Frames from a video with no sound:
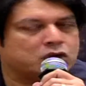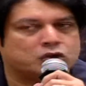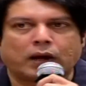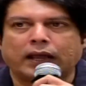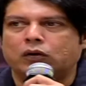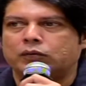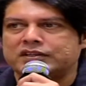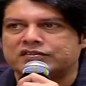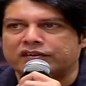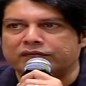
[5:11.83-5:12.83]
So I
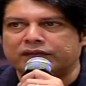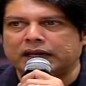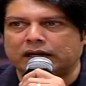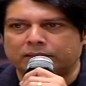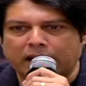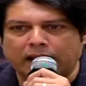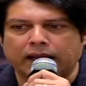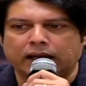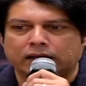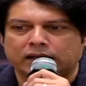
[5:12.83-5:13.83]
always reveal
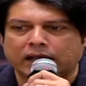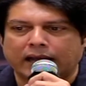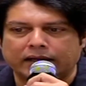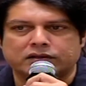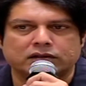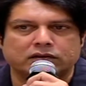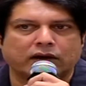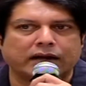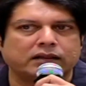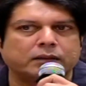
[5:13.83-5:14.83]
my character
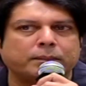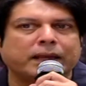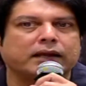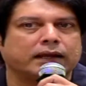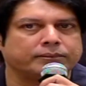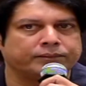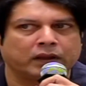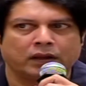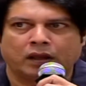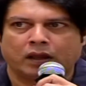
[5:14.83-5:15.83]
right in the beginning,
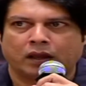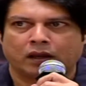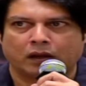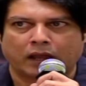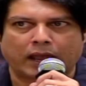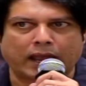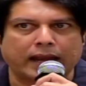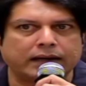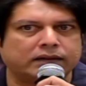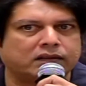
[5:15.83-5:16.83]

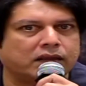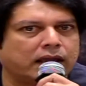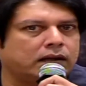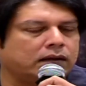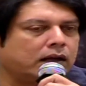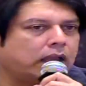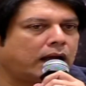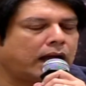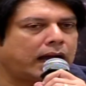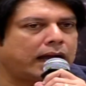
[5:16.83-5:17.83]
and then
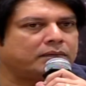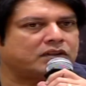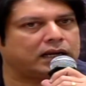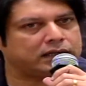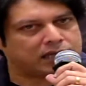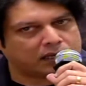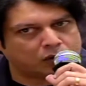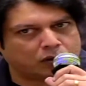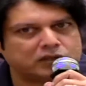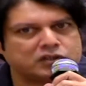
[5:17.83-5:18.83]
I tell take
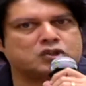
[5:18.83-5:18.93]
you on this